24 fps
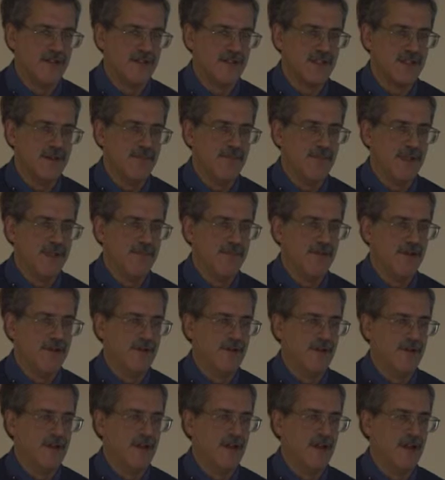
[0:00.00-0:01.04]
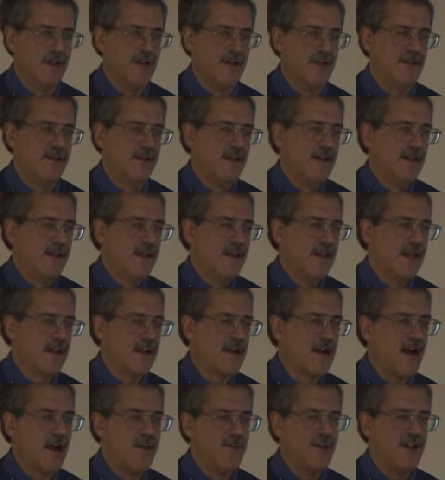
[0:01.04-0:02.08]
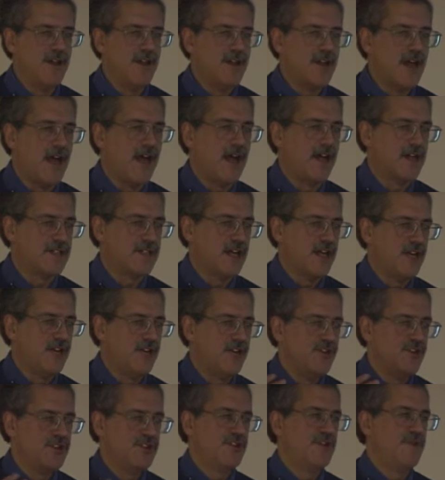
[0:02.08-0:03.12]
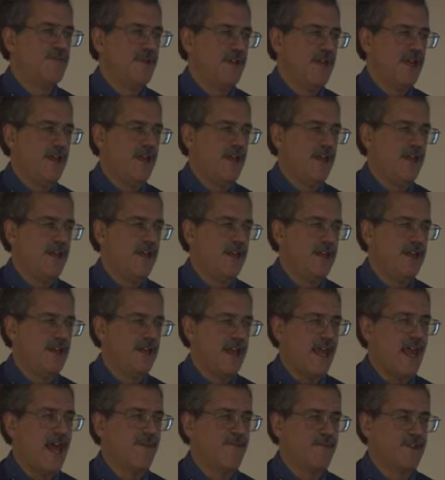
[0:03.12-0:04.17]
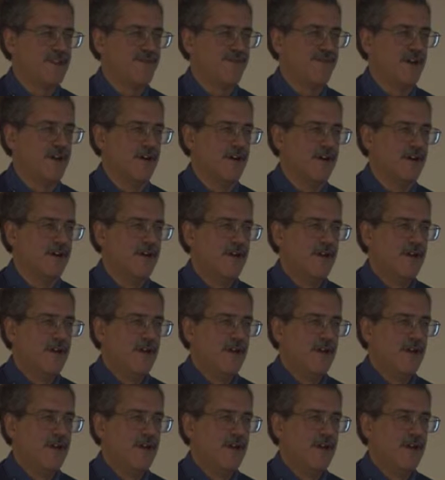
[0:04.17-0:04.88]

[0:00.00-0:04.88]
Some people, that carbon dioxide used to be in the atmosphere.